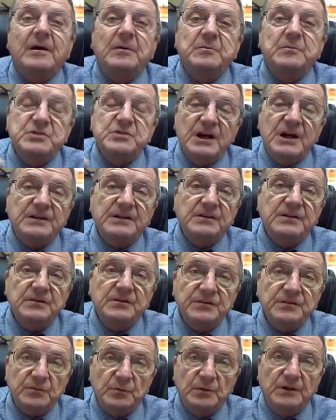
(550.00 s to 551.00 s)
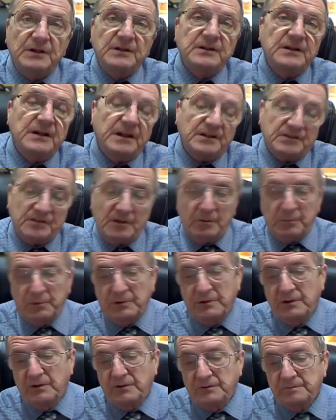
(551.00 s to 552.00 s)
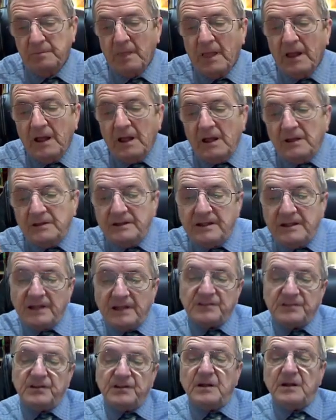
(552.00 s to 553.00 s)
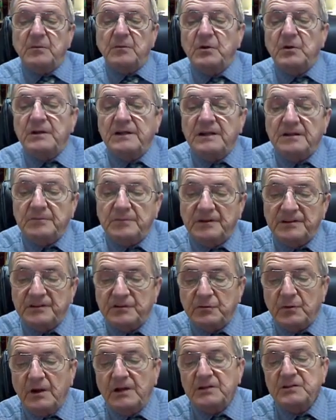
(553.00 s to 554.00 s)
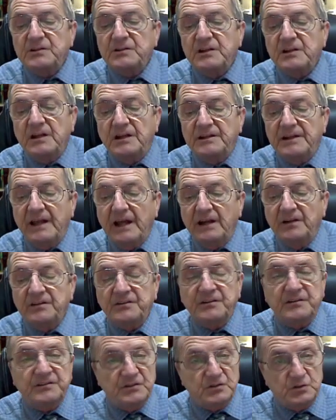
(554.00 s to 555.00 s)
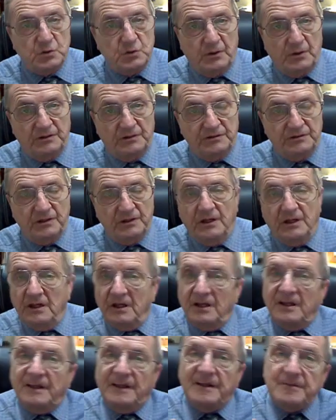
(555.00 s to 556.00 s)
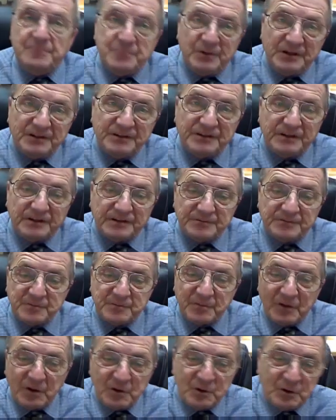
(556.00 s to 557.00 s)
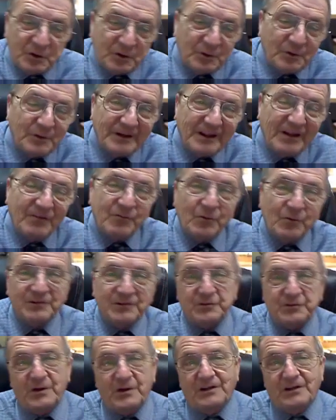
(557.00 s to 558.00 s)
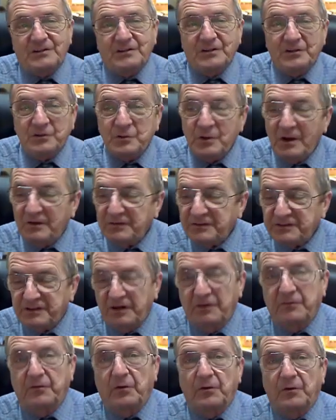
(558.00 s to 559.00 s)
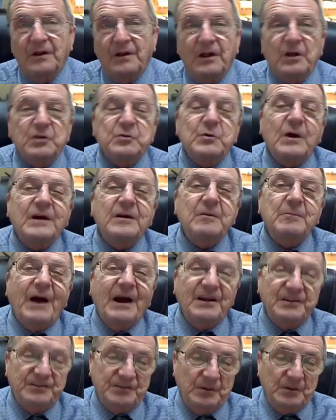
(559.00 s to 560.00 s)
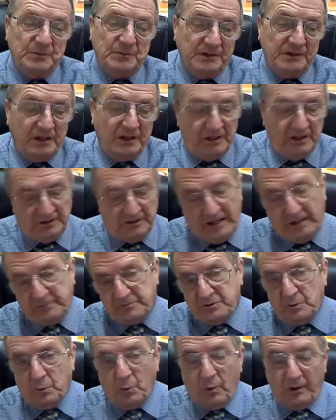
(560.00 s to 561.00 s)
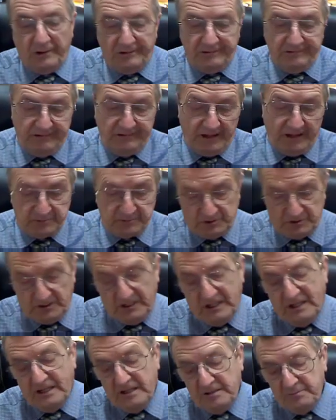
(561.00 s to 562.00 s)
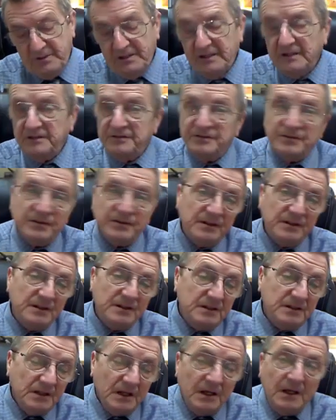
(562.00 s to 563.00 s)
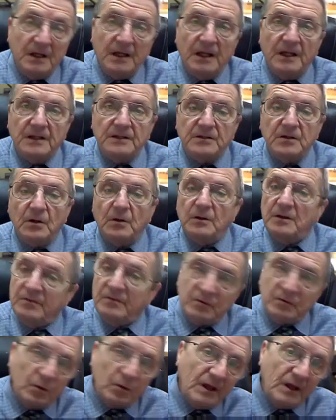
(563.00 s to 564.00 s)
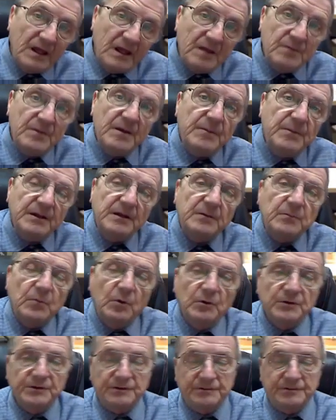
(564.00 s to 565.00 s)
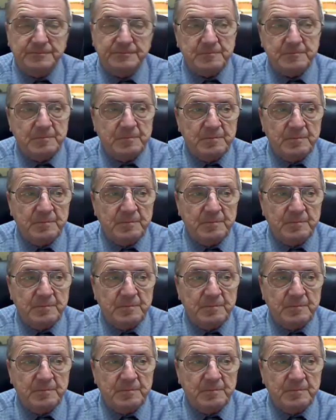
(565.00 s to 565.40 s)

objectives within the next couple of years. The next thing I'm looking at my strategy, analysis, and choice. In business, you don't only have one strategy; you have several. Try to buy something. Option one, option A, B, and C, and even though A may be the most